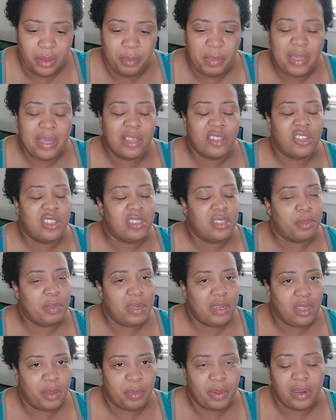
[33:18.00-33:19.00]
Because she's a
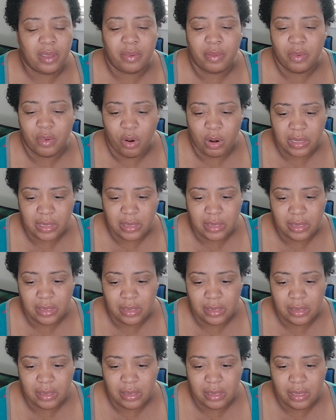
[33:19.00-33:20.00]
manipulative
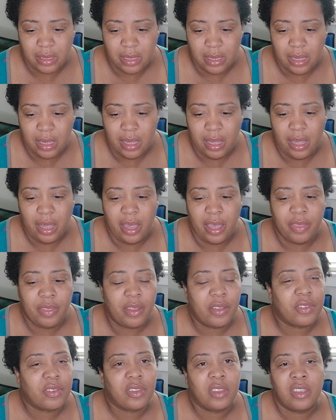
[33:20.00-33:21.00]
narcissist. And
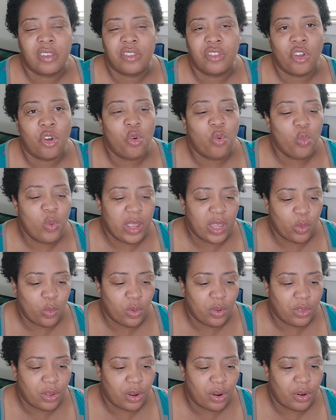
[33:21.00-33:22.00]
there's no win
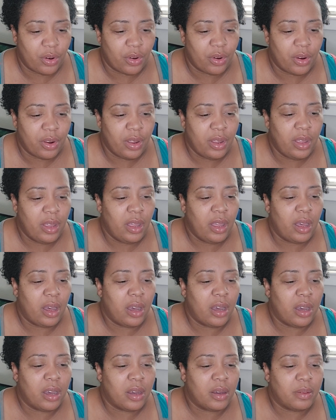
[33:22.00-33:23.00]
with her.
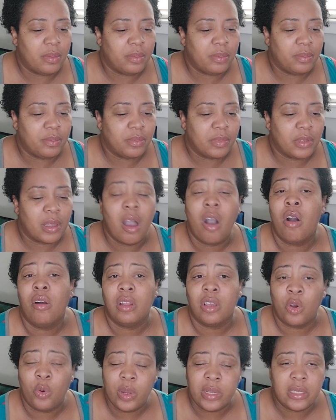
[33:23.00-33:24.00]
Call
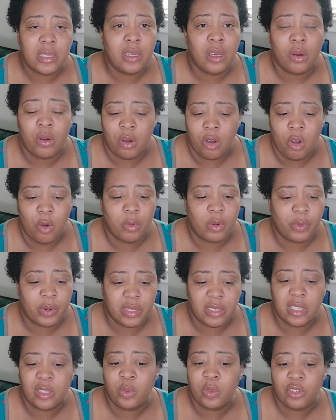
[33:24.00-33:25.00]
it quits and go home,
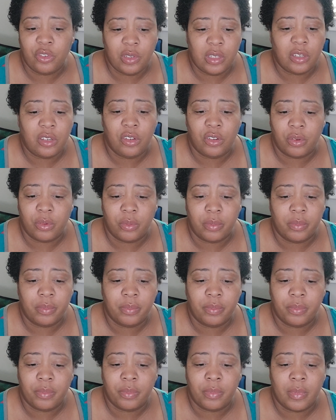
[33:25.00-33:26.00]
Chris. That's what you need to do.
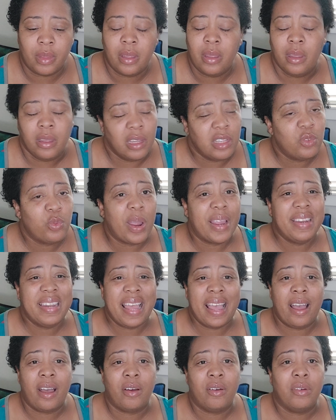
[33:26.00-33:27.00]
Because right
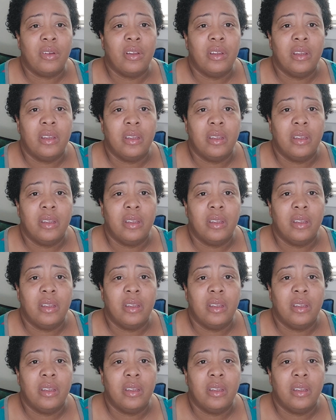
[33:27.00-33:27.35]
now,